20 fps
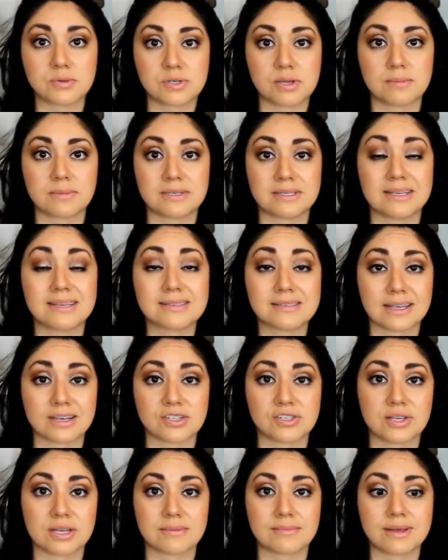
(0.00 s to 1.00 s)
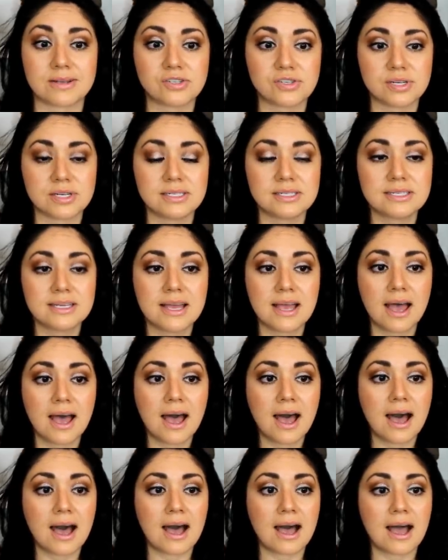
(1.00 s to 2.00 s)
Pochette Métis like she had mentioned.
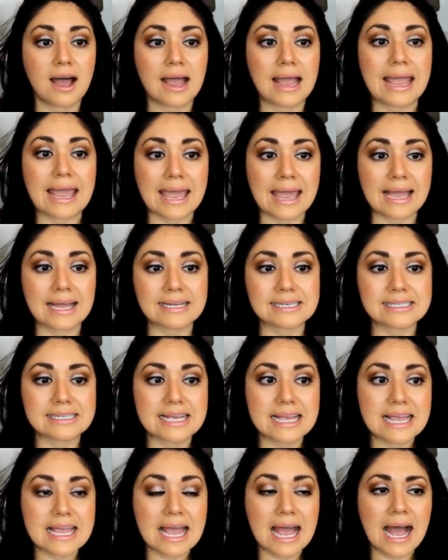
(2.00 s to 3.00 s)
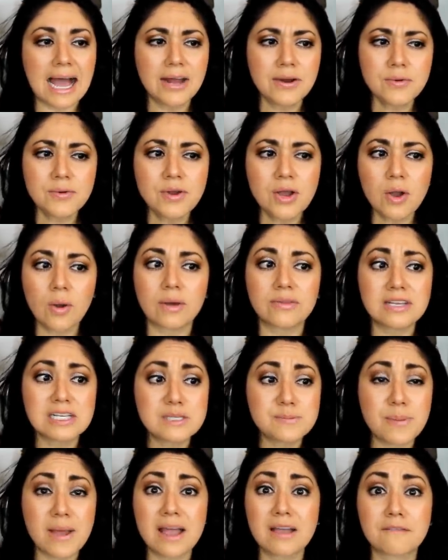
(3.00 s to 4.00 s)
Uh, and I don't know,
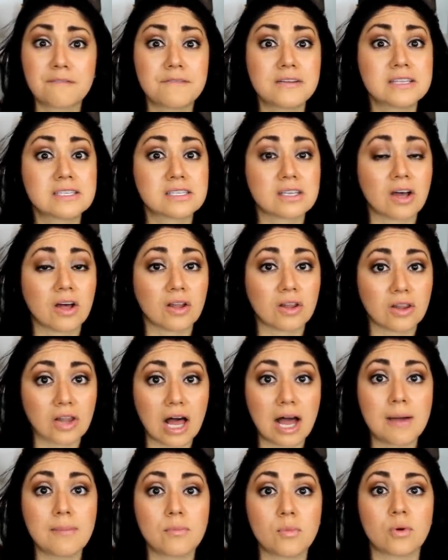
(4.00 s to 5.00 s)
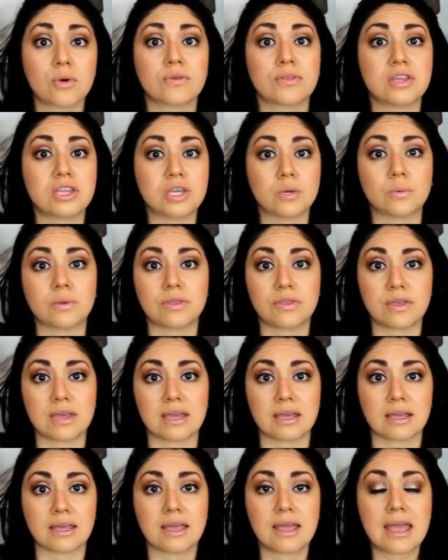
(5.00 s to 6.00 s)
this bag fits a lot more than you would
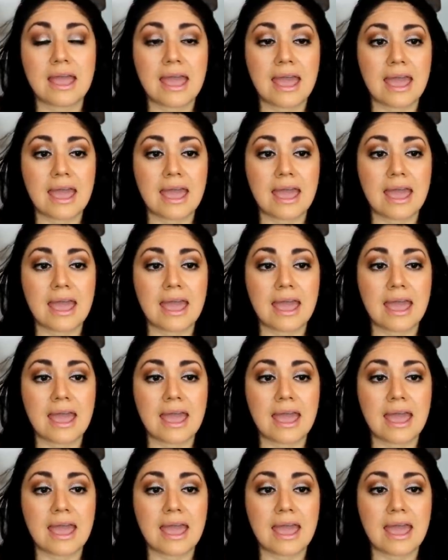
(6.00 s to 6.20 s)
think.